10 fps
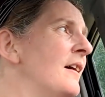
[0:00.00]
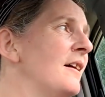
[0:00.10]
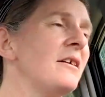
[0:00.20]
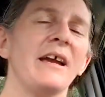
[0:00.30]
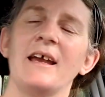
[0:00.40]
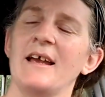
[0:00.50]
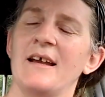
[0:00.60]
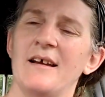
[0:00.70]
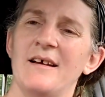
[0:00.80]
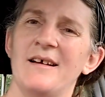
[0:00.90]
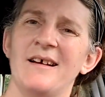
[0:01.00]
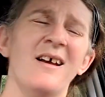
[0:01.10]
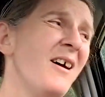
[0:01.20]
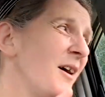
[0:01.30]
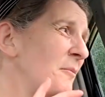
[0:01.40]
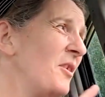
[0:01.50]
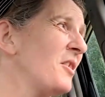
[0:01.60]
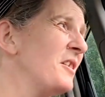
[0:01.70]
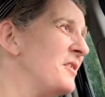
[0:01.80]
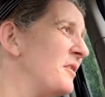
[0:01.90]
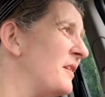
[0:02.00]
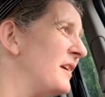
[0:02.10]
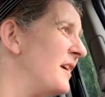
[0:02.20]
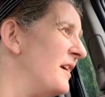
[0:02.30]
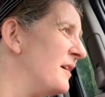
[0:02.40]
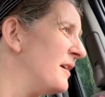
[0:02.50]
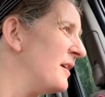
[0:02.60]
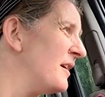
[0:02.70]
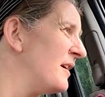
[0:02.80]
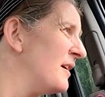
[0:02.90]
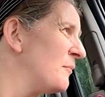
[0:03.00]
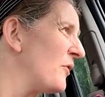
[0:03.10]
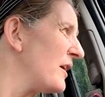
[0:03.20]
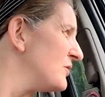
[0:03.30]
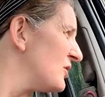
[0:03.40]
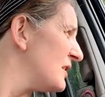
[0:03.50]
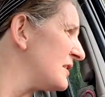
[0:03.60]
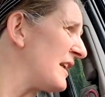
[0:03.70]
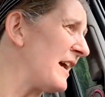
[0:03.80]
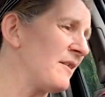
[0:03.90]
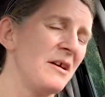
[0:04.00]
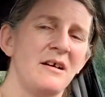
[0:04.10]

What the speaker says: Okay, I'm not going to do the branches now.